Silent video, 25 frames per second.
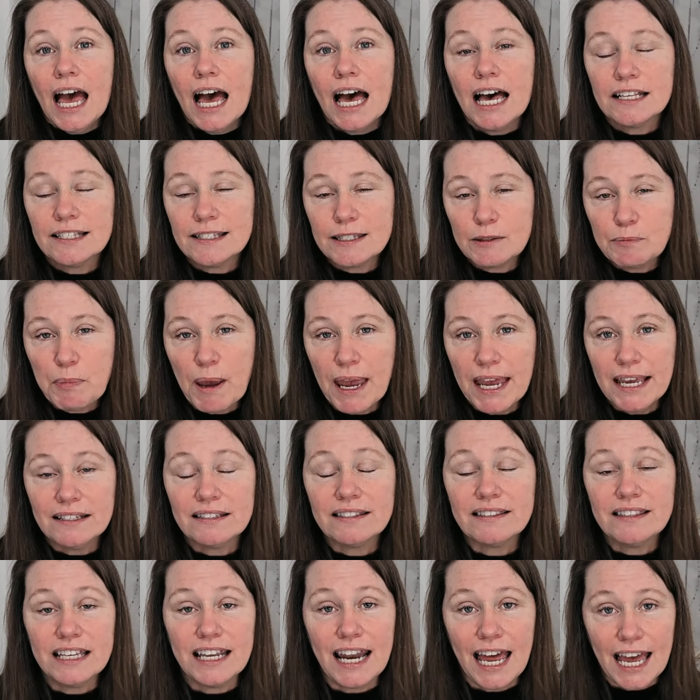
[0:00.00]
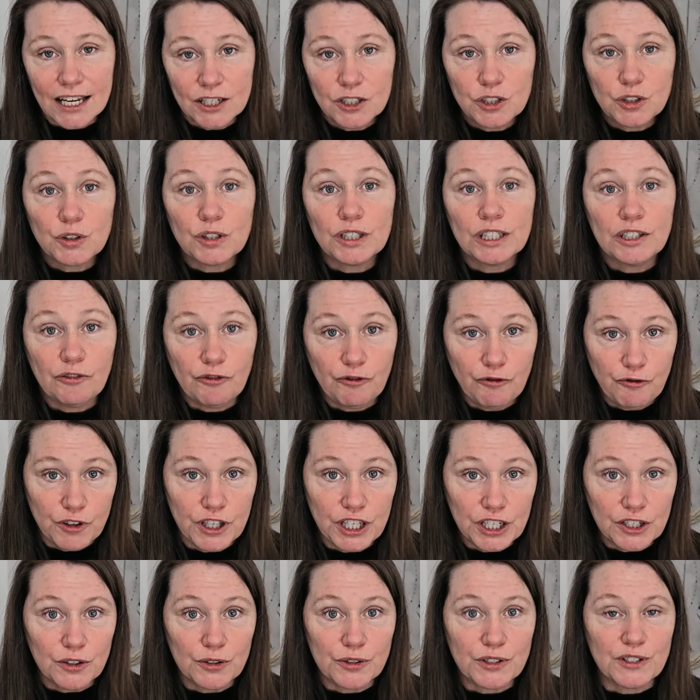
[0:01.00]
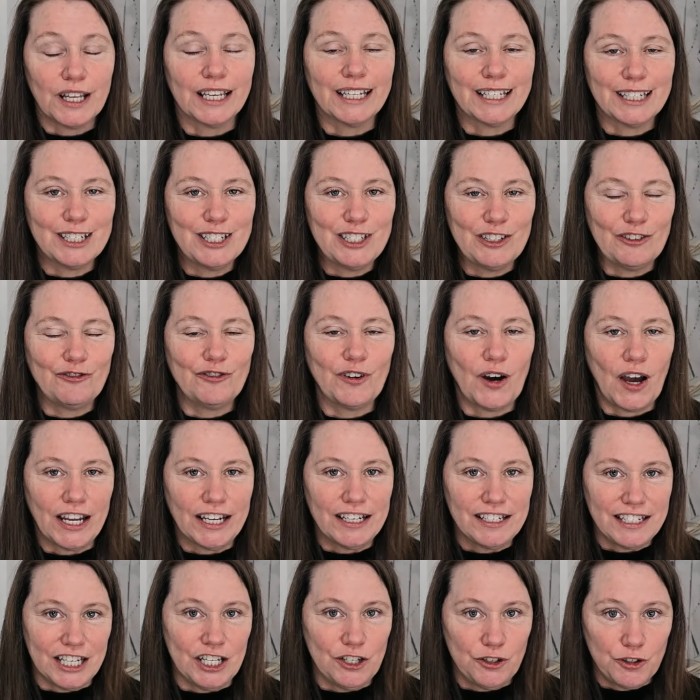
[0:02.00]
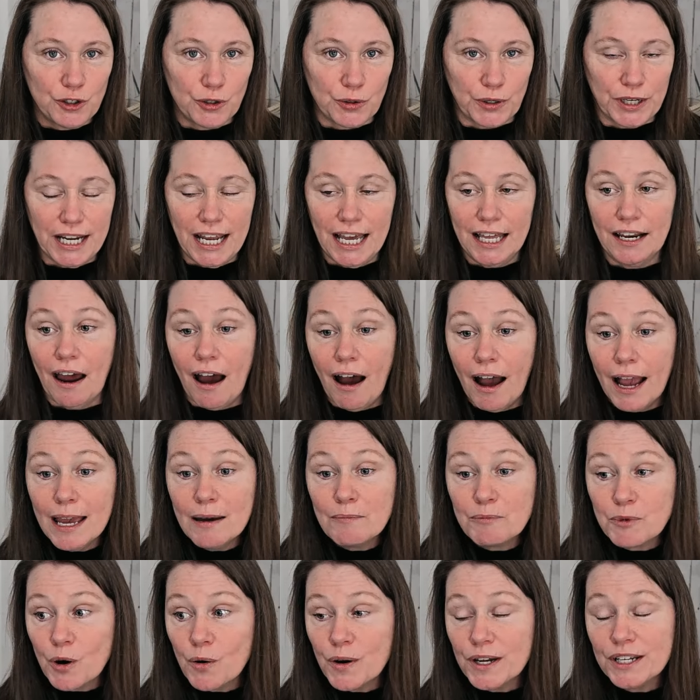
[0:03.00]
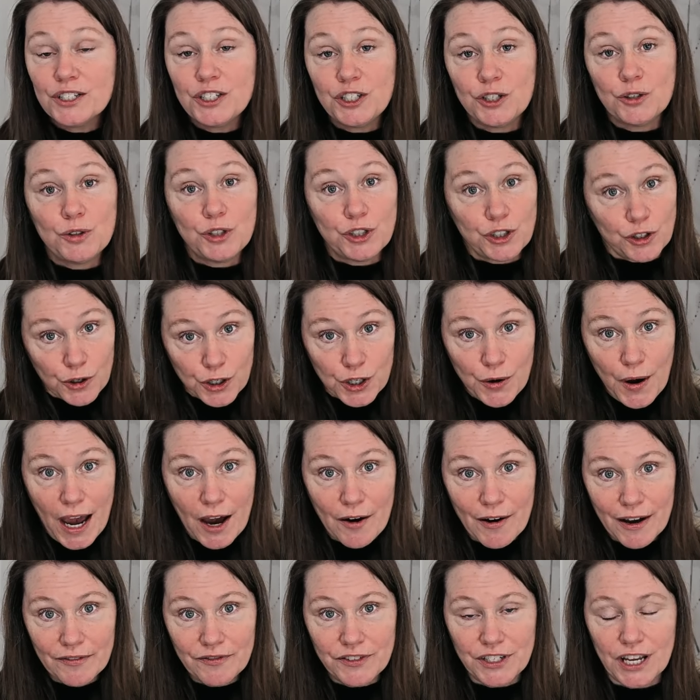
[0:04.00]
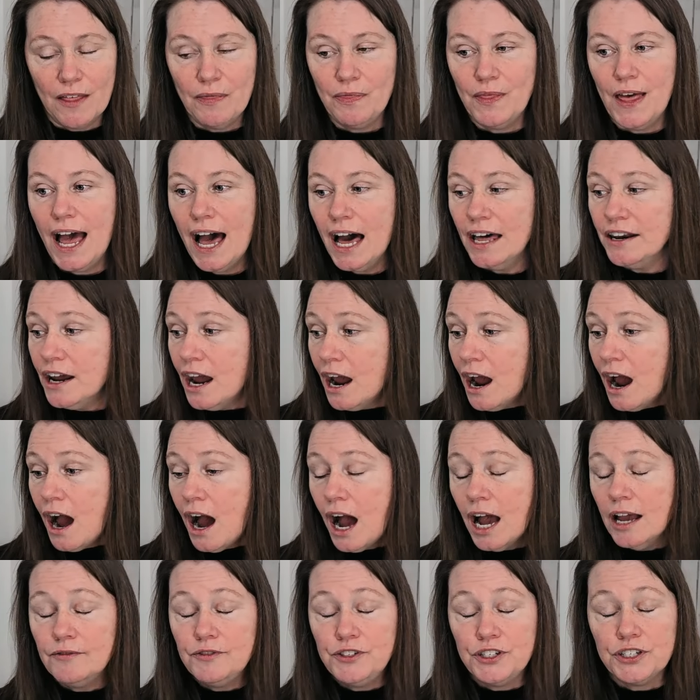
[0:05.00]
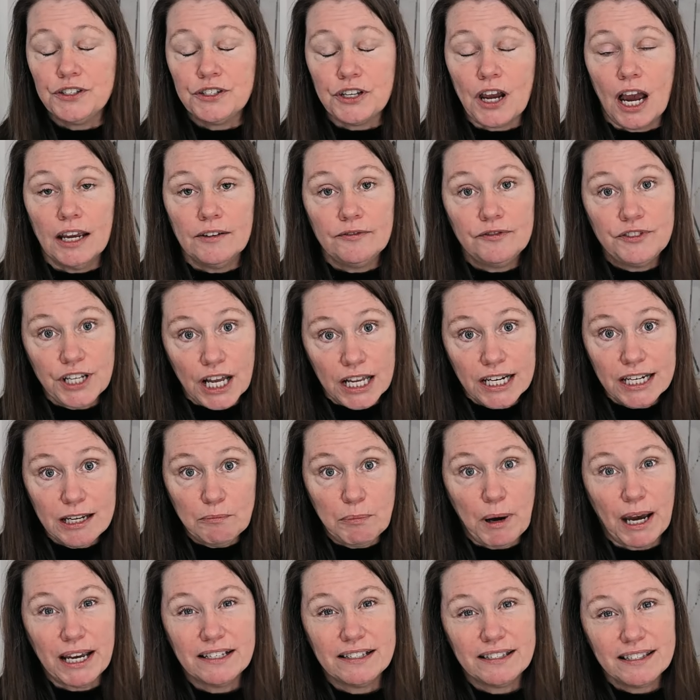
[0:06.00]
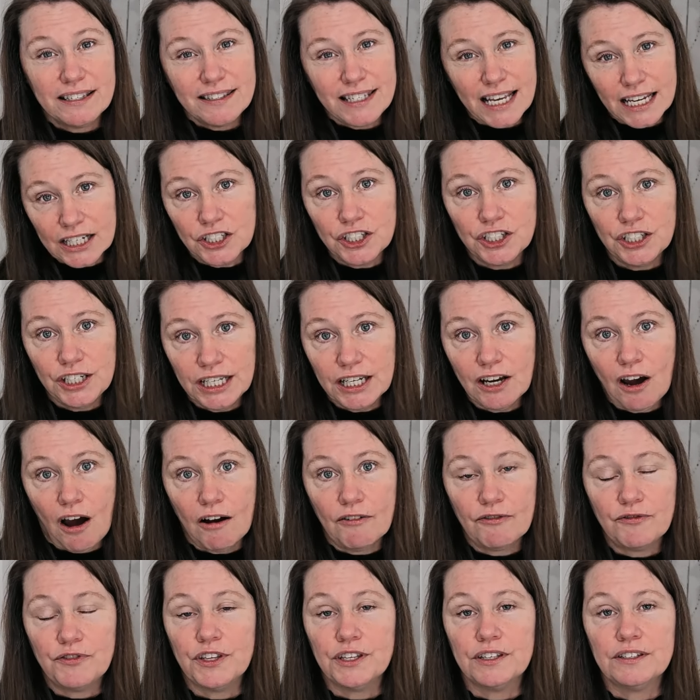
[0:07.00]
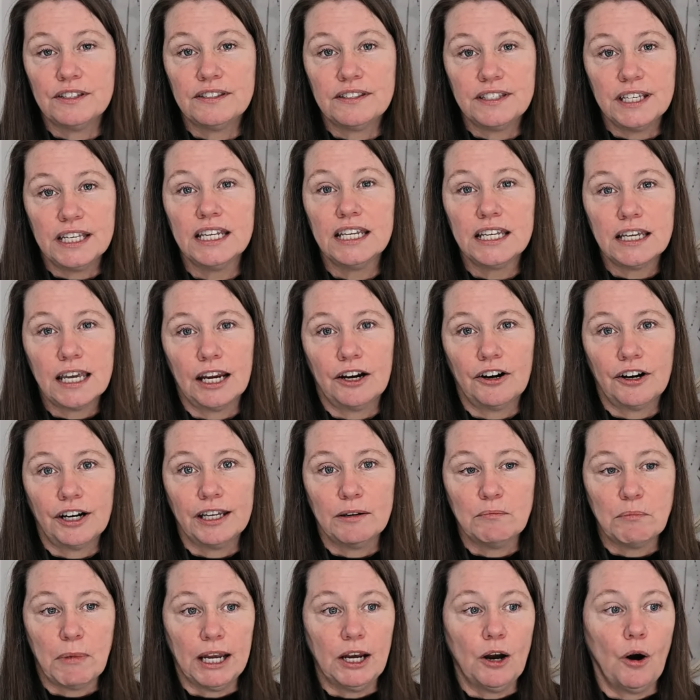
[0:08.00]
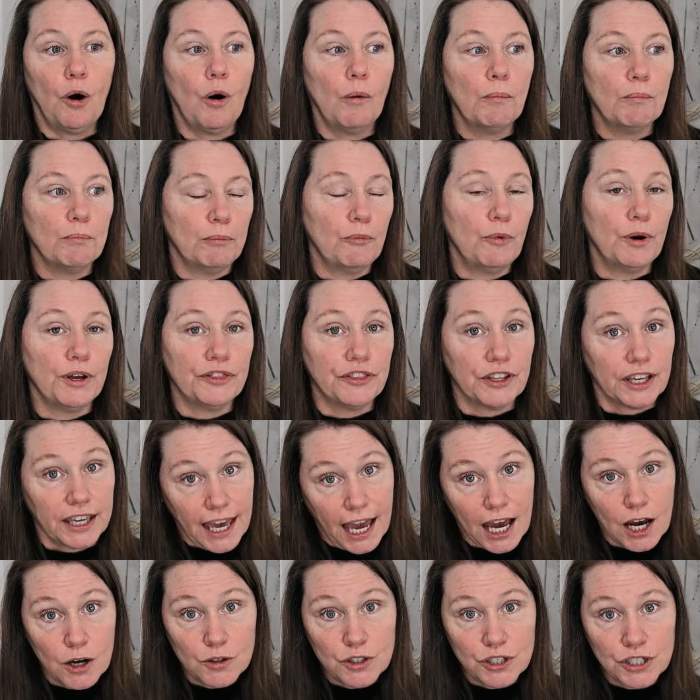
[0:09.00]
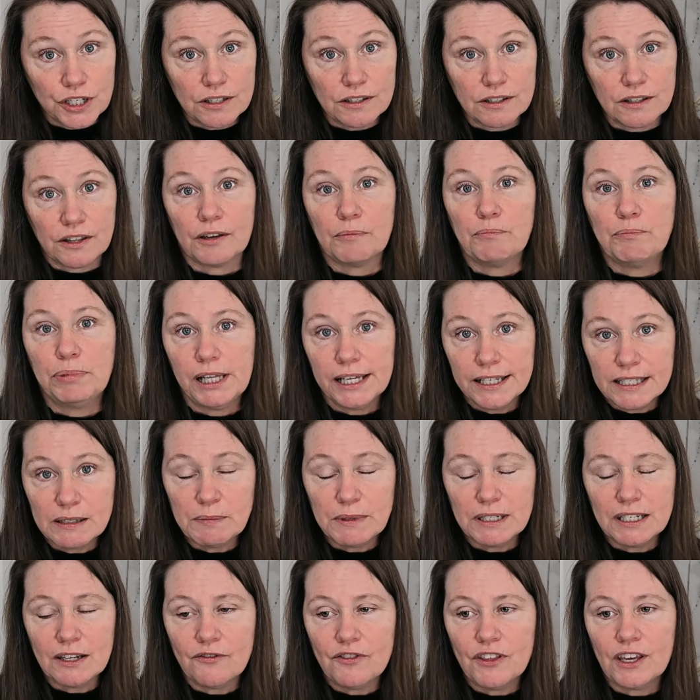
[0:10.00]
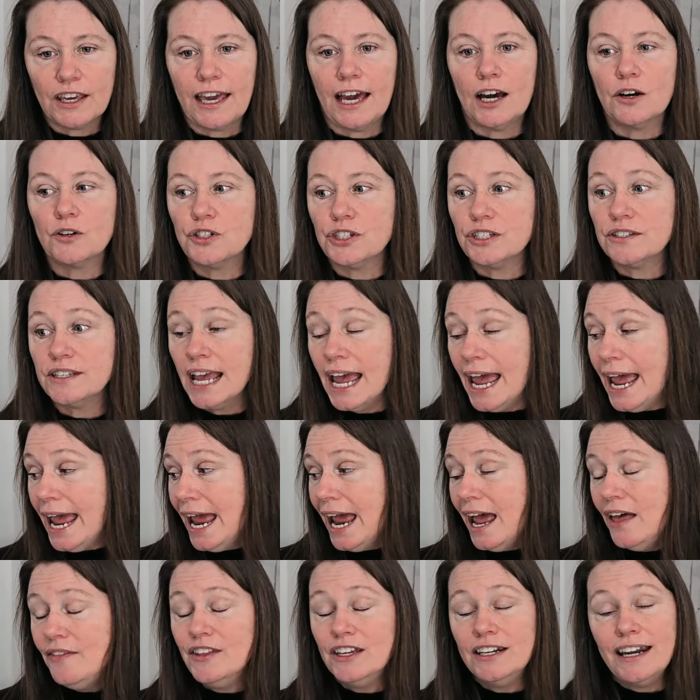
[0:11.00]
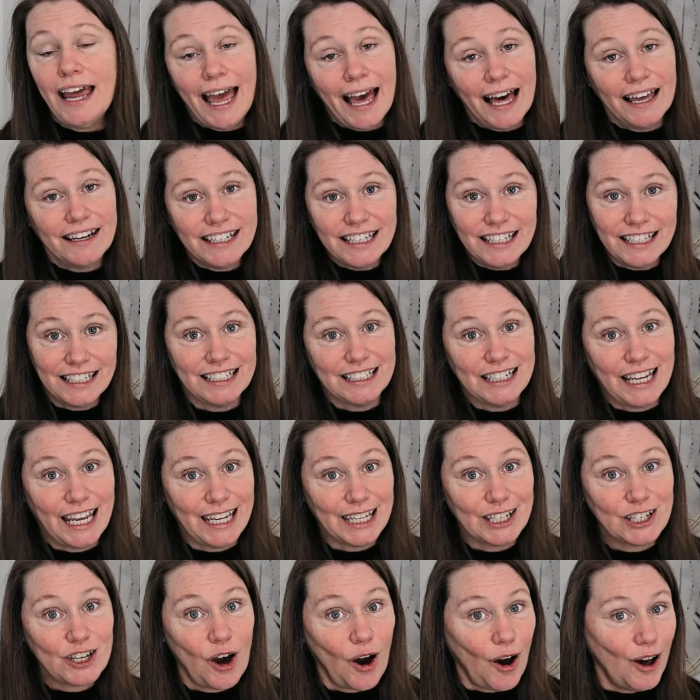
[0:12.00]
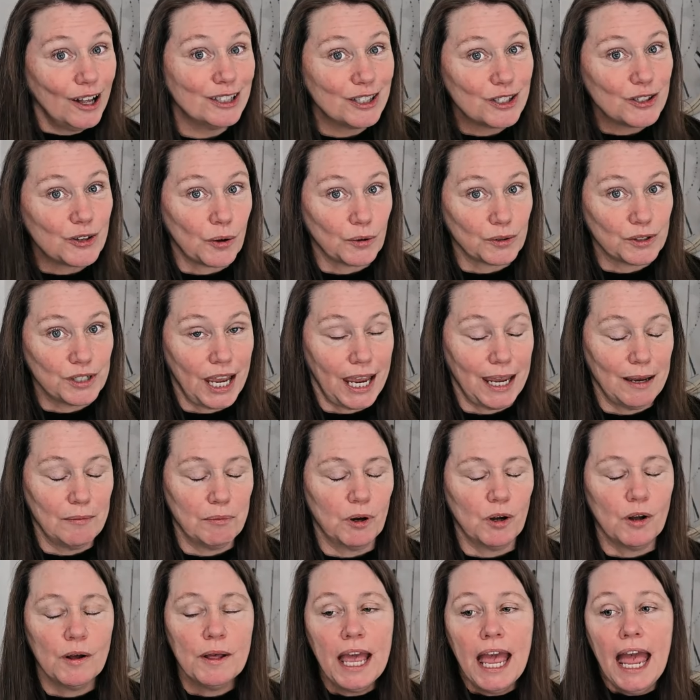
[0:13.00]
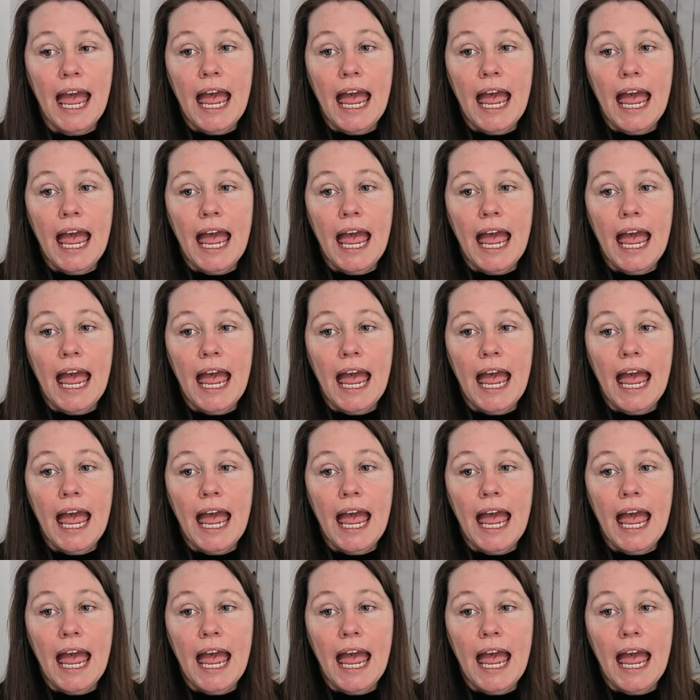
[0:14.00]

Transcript: a space that actually feels like a defined entry. And I am going to show you how I've done that. I've done it by sectioning off the sitting area in my home with the couches, the placement of the couches, and then adding in a console table.